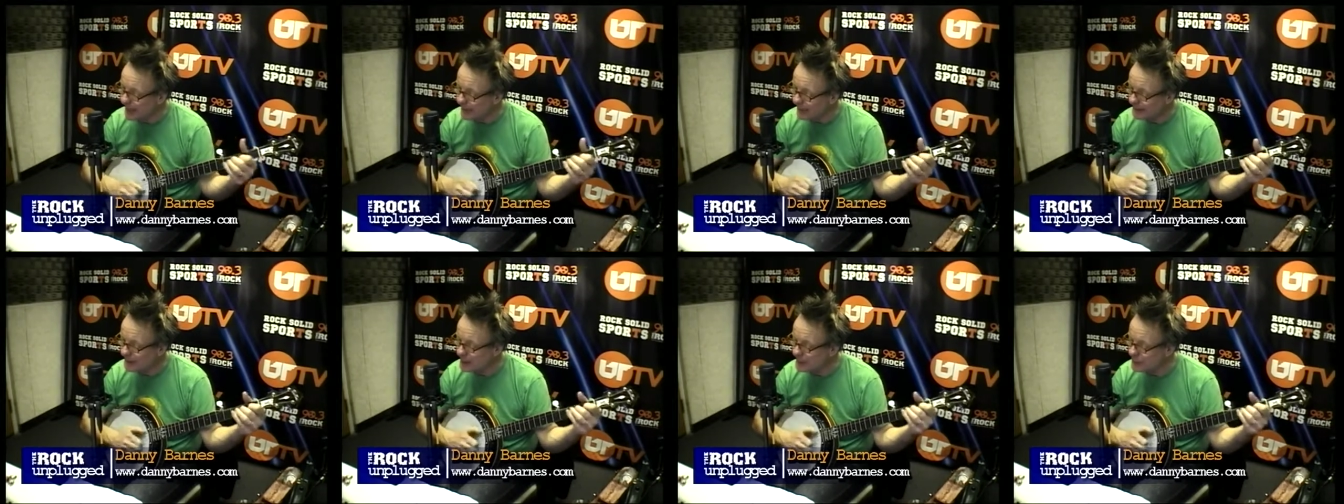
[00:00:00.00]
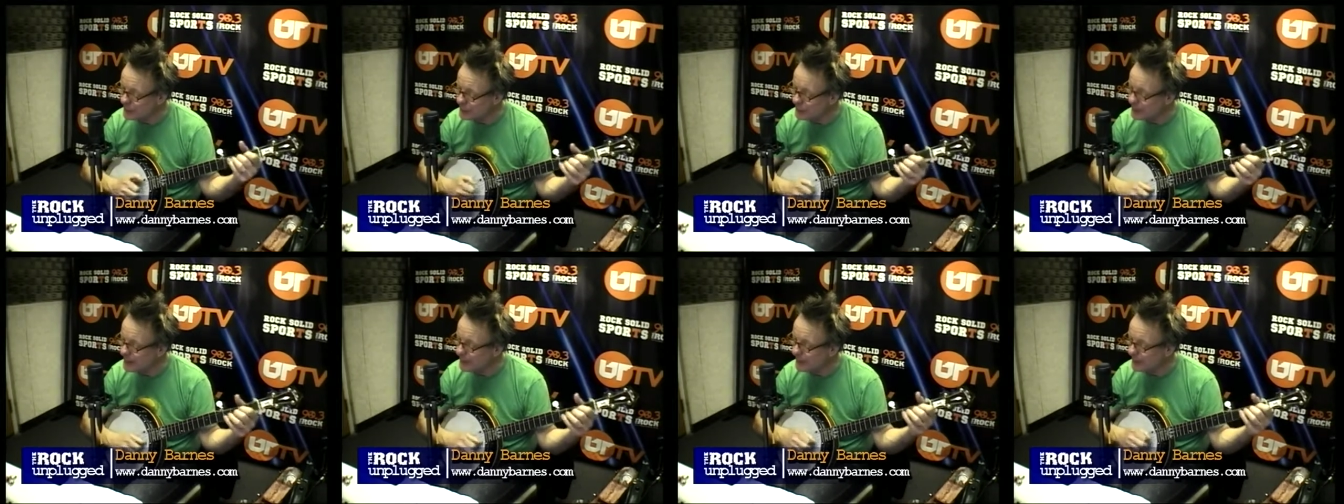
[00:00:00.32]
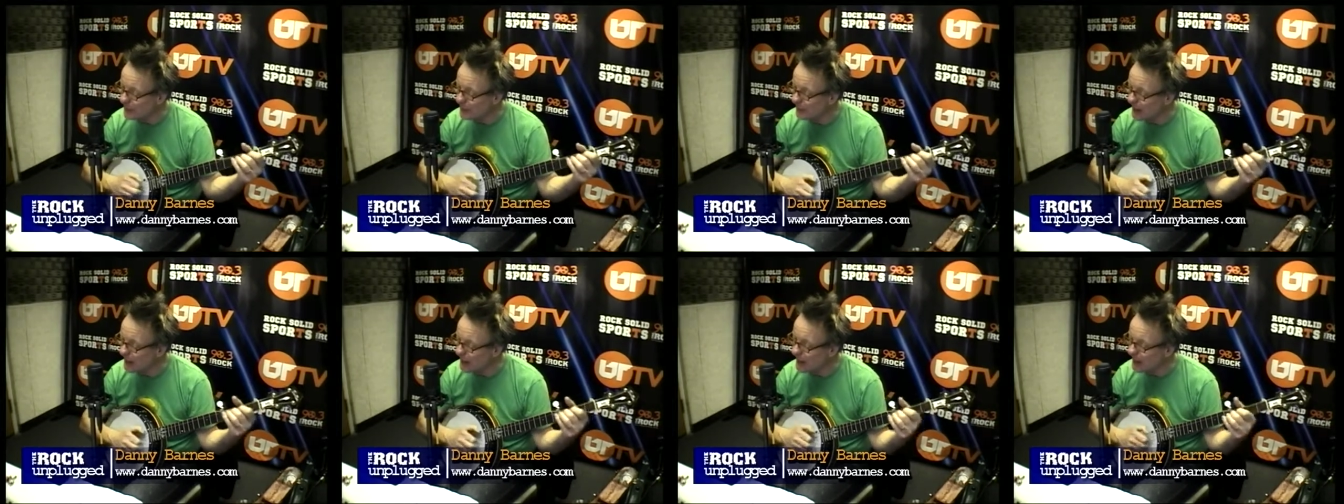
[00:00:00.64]
I don't
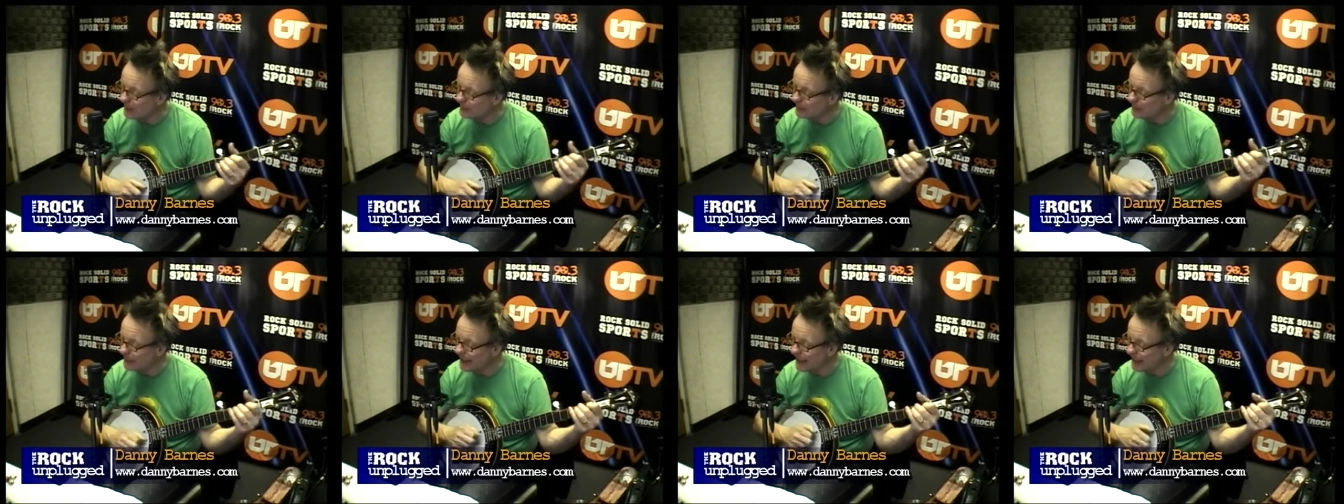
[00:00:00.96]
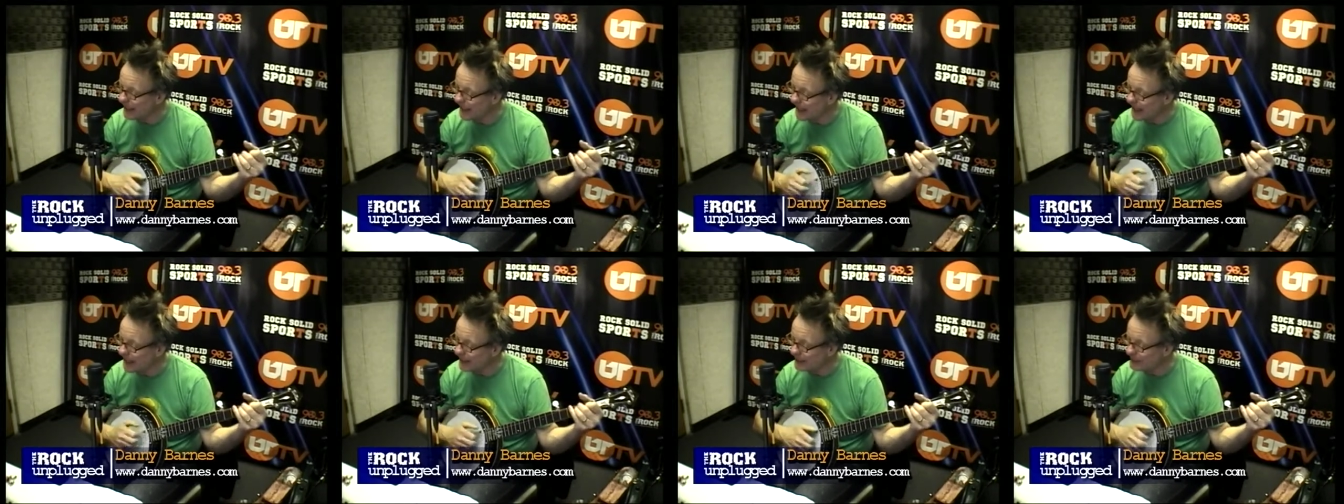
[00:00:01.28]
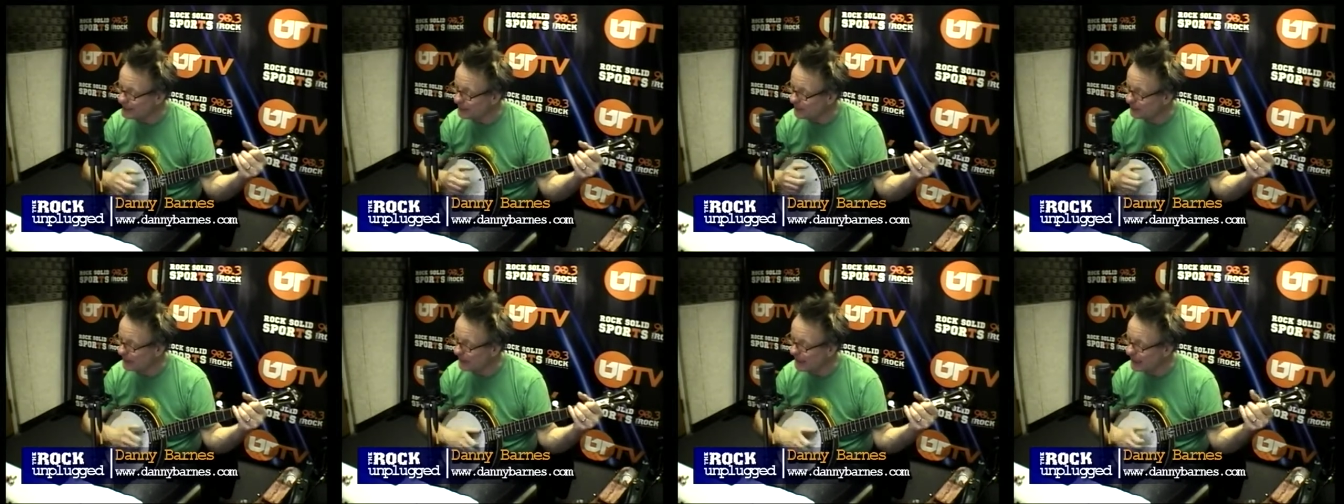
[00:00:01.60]
drink wine, but I
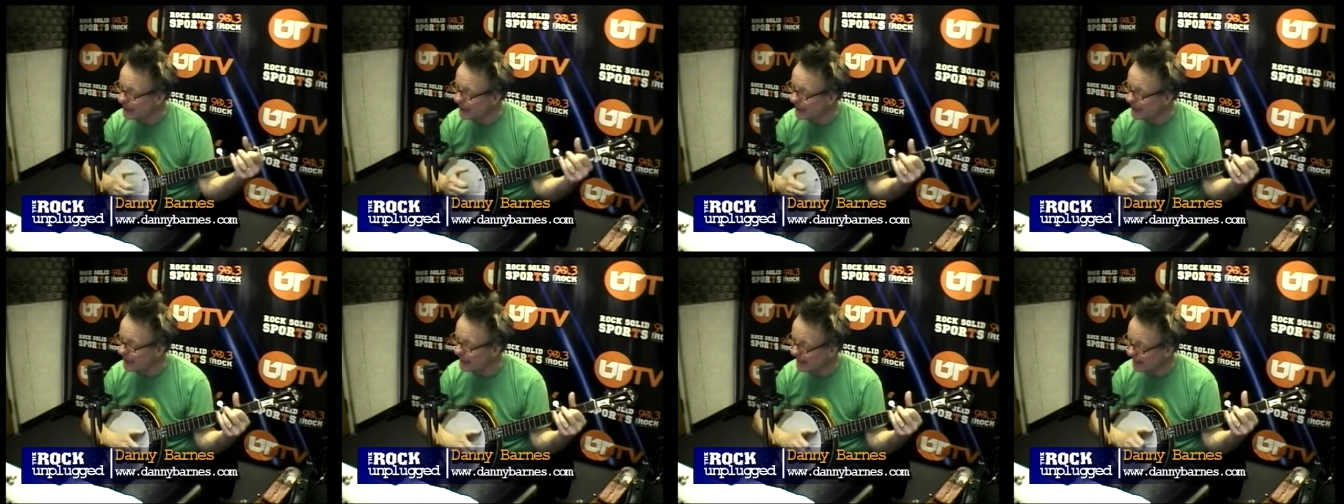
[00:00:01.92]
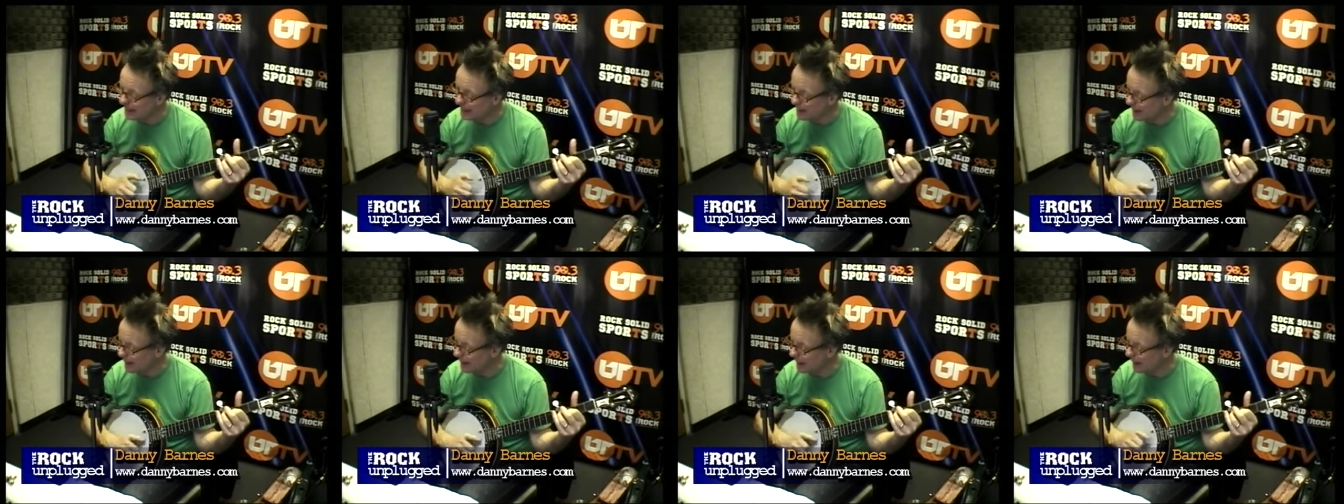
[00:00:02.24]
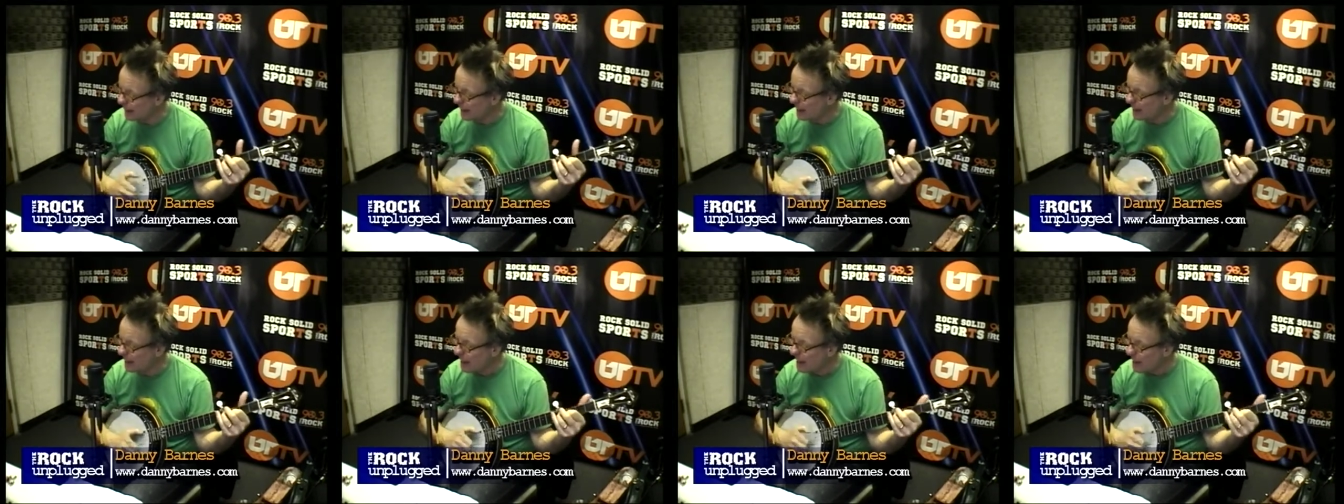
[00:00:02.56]
likes to play.
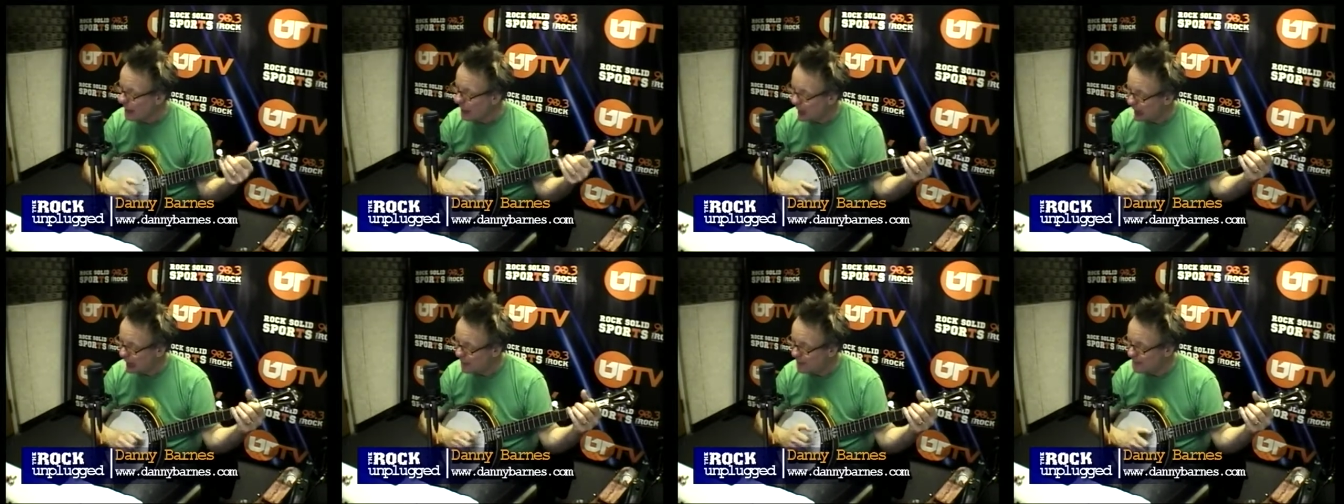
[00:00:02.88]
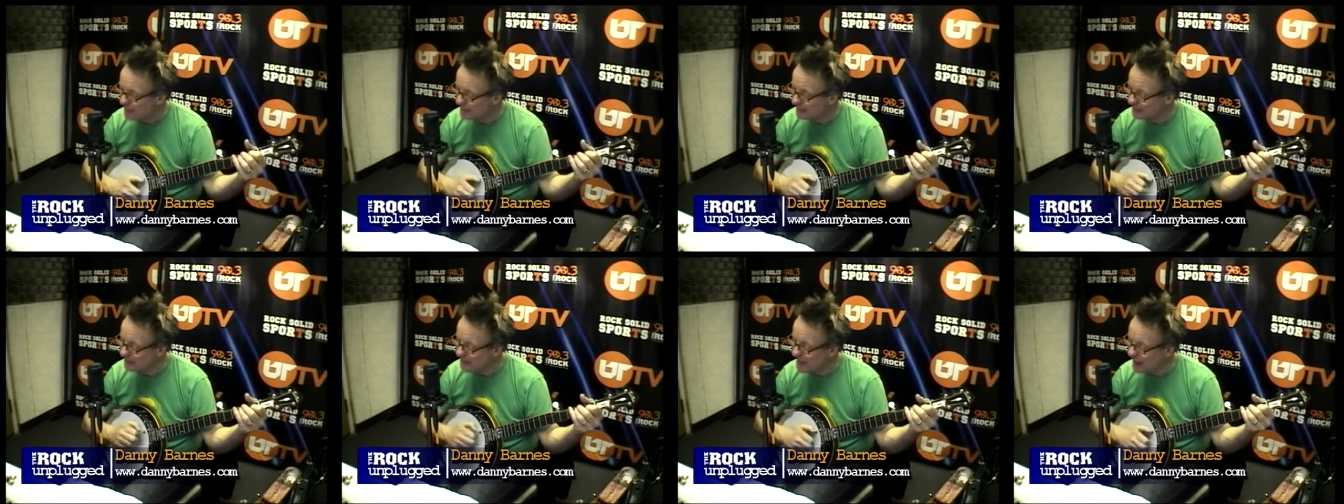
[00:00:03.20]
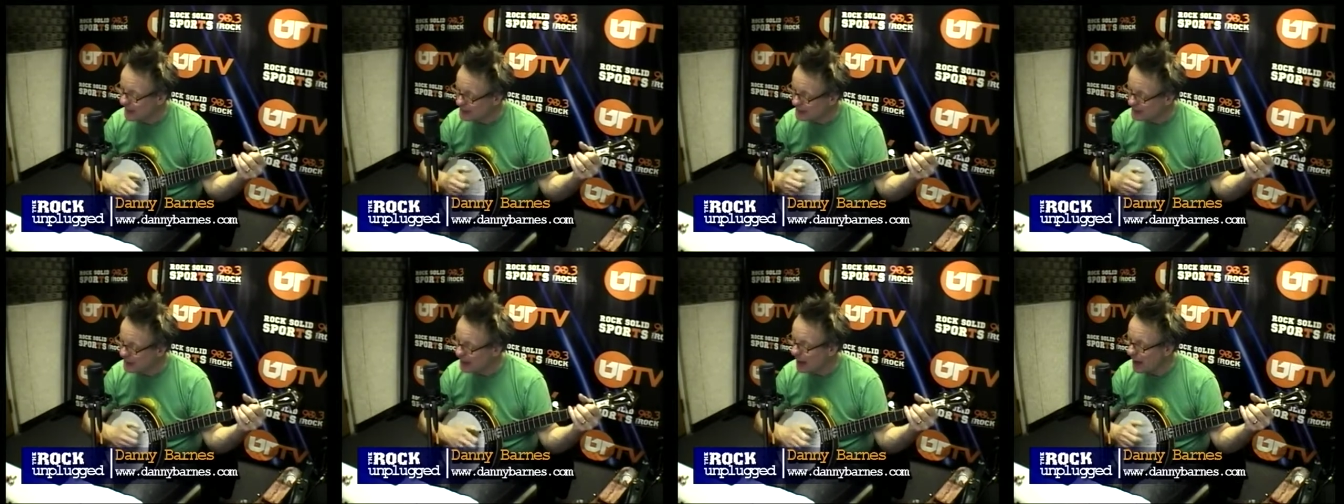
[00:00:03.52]
I pick the
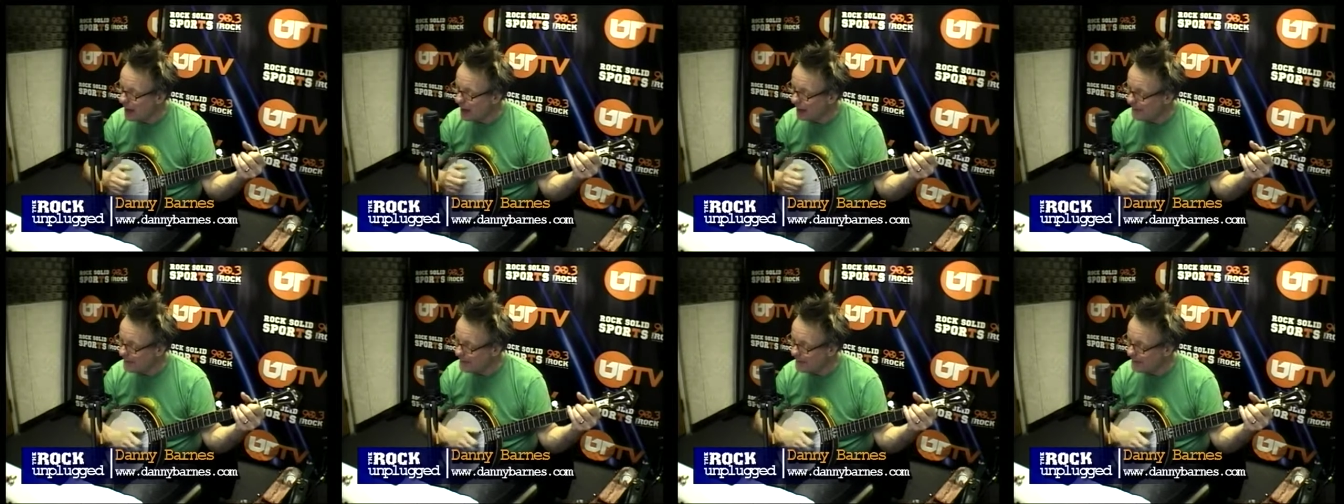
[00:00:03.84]
banjo all